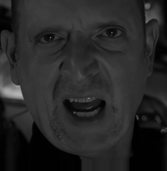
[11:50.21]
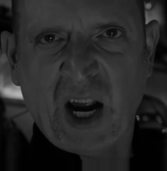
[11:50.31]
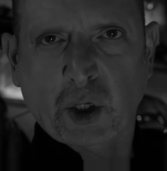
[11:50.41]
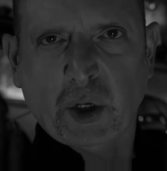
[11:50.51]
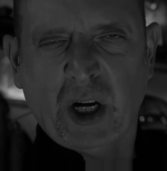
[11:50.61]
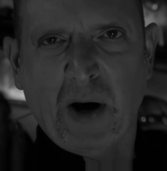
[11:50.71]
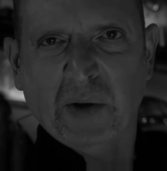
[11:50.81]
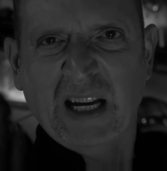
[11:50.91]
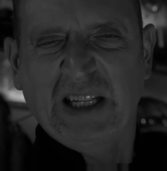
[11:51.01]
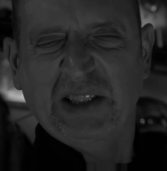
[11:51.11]
I argued
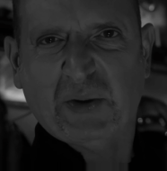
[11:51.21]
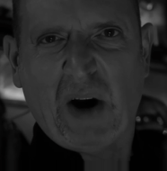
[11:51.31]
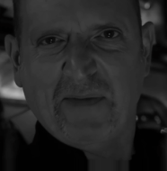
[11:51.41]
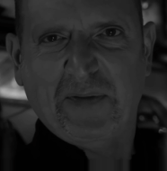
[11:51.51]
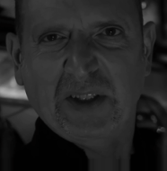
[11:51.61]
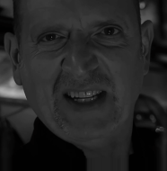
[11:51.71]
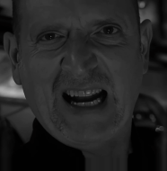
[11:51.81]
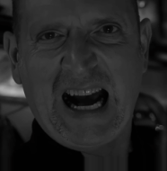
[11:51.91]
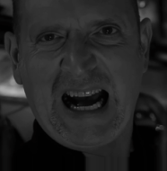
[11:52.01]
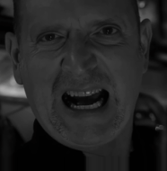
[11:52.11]
about trifles in
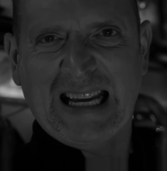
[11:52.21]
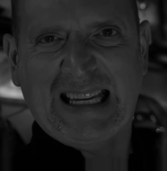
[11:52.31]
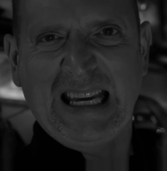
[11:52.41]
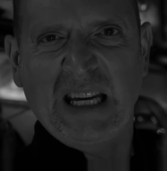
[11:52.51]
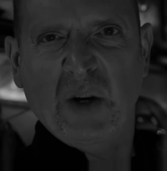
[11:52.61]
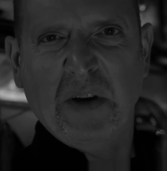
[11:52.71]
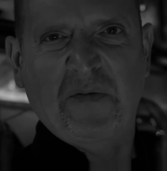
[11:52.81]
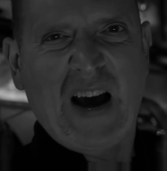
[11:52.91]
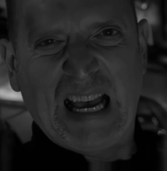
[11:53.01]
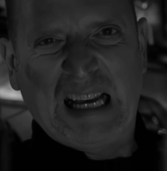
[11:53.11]
a high key
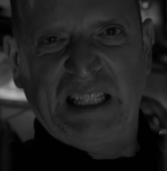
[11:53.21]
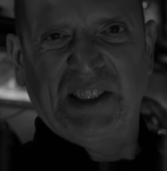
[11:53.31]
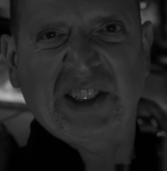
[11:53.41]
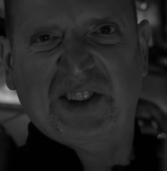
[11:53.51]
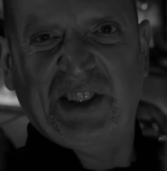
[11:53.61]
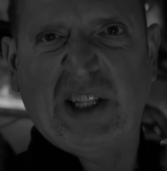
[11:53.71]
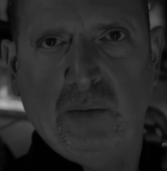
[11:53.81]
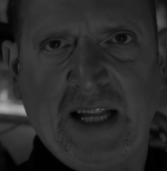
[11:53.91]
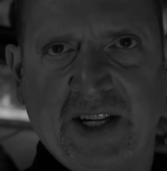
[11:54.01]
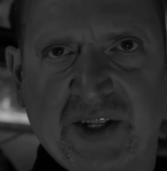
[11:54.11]
with violent
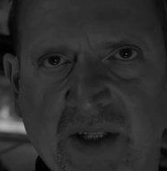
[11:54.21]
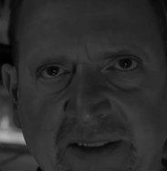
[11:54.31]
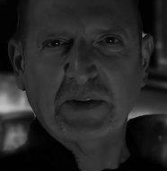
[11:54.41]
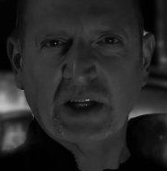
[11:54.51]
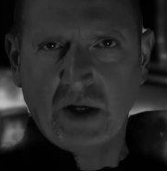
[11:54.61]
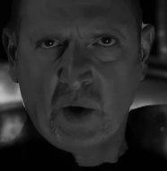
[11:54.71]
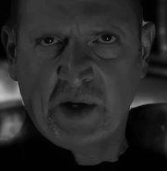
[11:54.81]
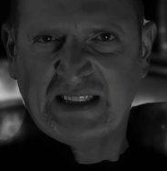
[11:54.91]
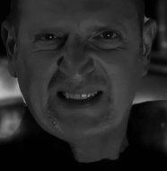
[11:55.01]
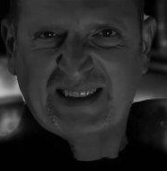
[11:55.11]
gesticulation, but the
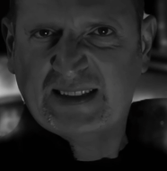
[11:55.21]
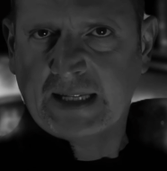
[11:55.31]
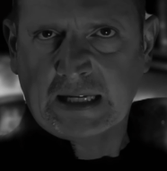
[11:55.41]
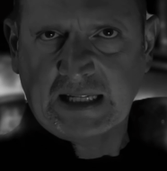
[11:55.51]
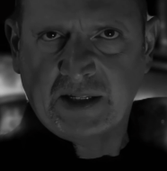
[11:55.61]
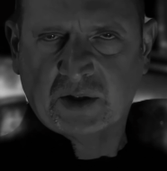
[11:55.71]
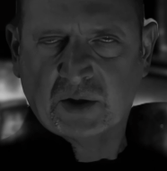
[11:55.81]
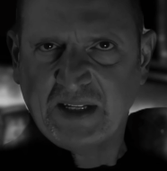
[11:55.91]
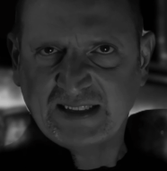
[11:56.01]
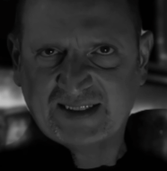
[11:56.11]
noise steadily
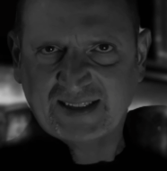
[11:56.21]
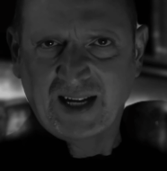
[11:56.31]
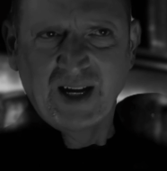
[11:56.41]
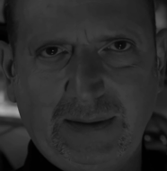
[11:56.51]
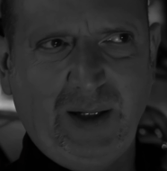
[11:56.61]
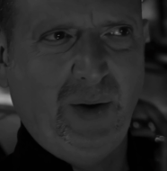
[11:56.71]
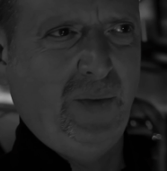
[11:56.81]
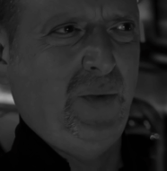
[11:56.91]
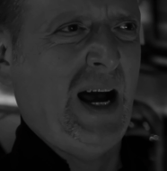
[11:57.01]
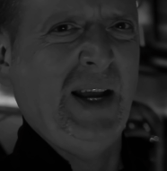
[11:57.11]
increased.
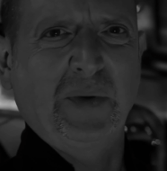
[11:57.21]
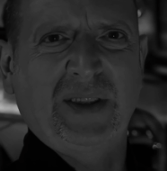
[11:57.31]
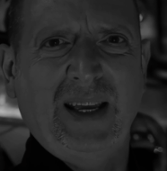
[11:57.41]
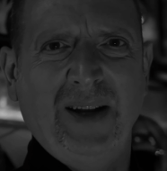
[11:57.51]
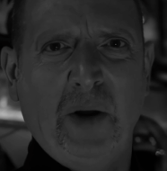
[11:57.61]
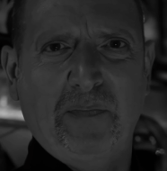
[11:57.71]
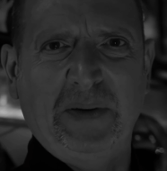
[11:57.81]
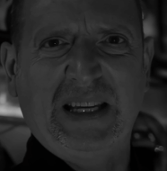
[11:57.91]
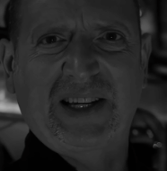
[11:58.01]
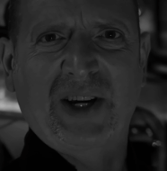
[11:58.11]
Why would they not
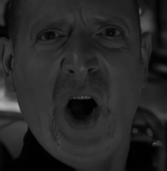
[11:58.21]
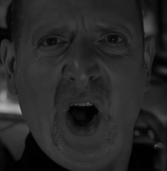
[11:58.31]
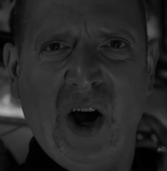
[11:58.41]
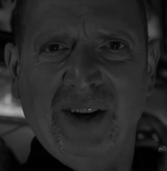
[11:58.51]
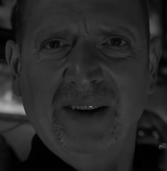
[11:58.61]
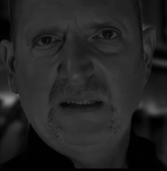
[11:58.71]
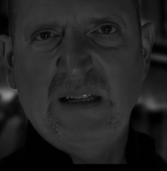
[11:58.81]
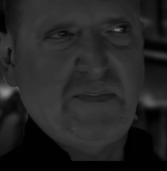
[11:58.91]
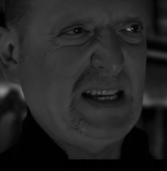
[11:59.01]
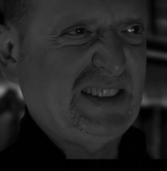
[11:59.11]
be gone?
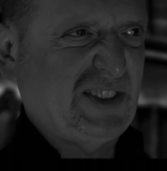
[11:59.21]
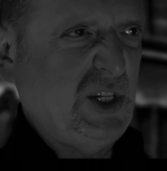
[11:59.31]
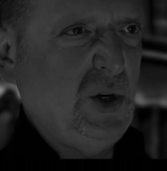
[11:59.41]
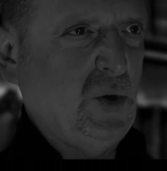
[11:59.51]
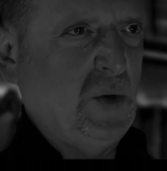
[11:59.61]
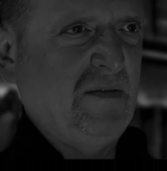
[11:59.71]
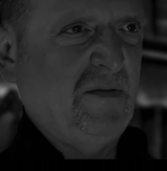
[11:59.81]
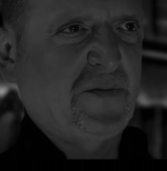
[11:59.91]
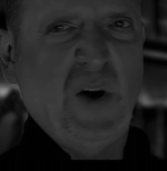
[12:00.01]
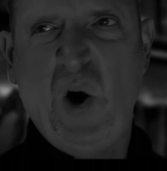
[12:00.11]
I paced to and
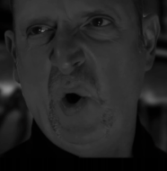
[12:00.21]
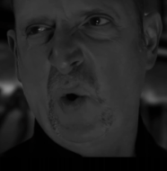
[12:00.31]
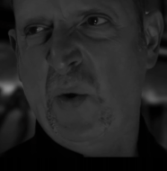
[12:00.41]
fro